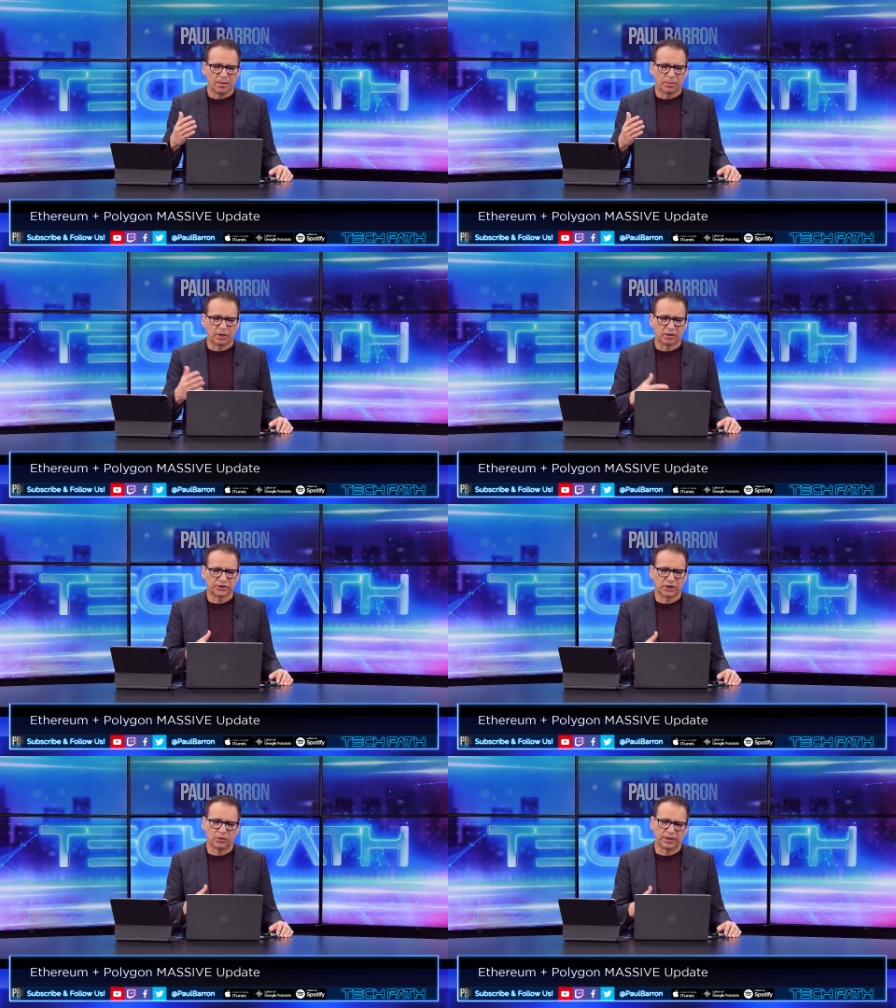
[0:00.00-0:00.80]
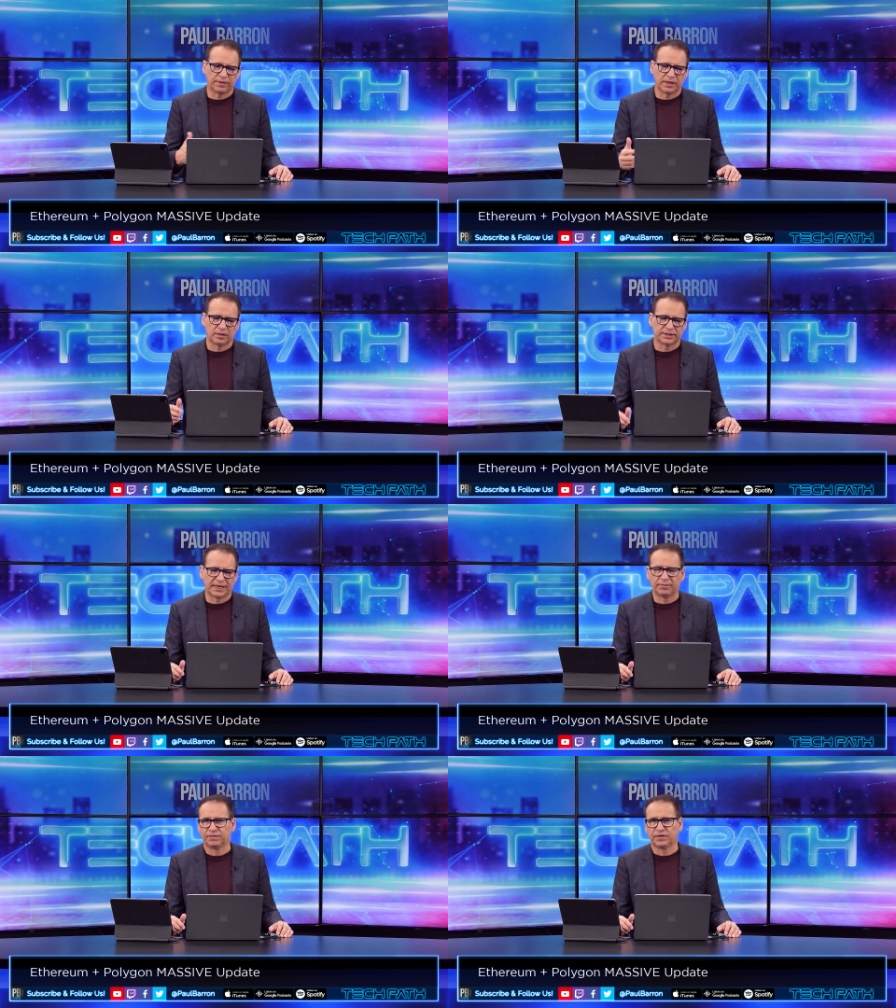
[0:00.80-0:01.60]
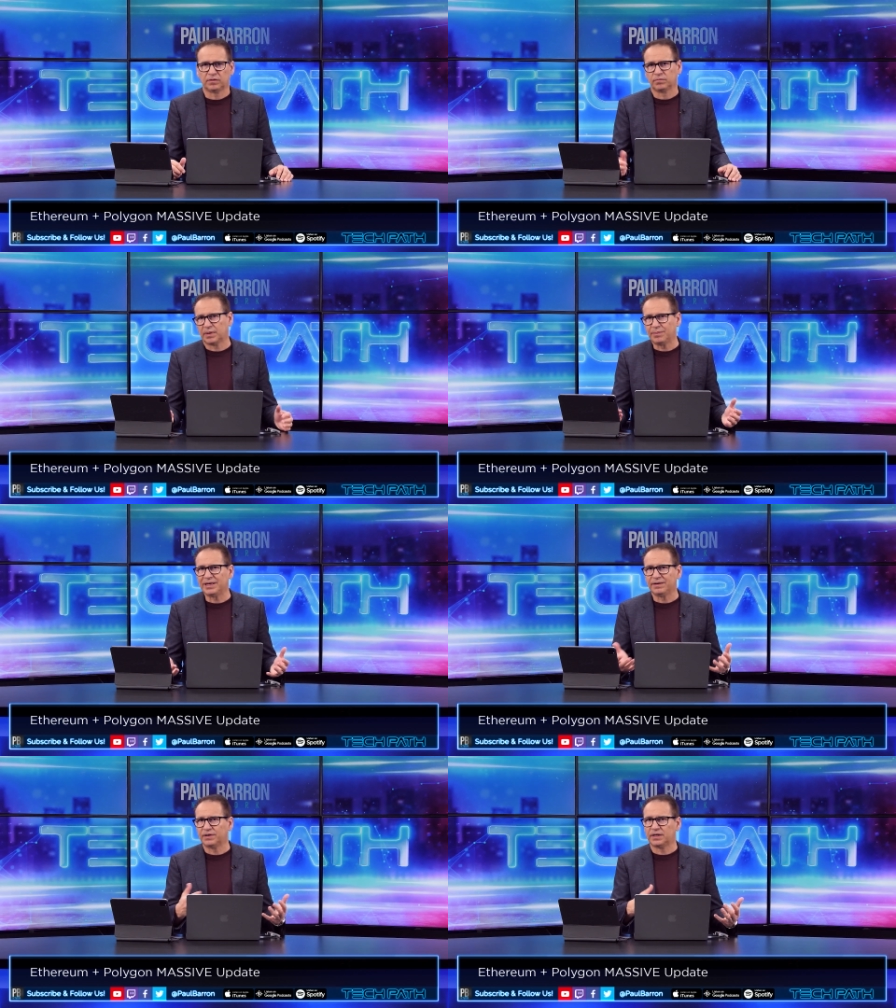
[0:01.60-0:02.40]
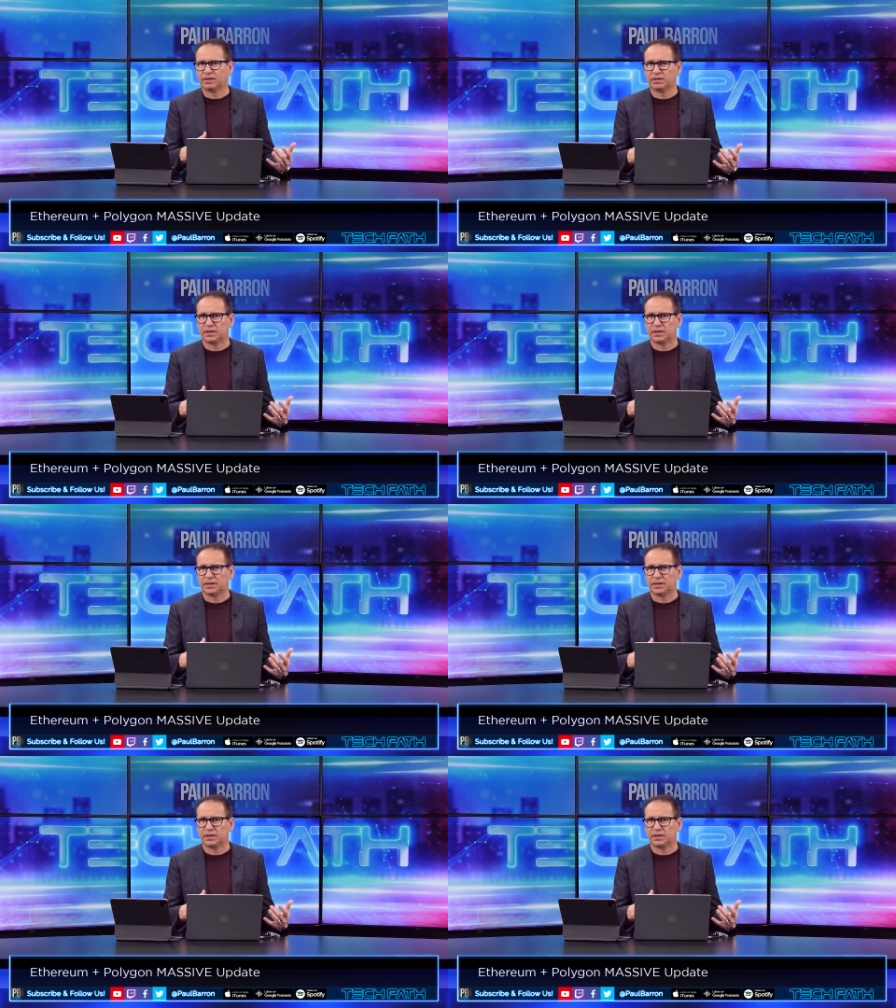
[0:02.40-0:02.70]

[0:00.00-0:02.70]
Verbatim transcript: but also in the entertainment field, maybe even in,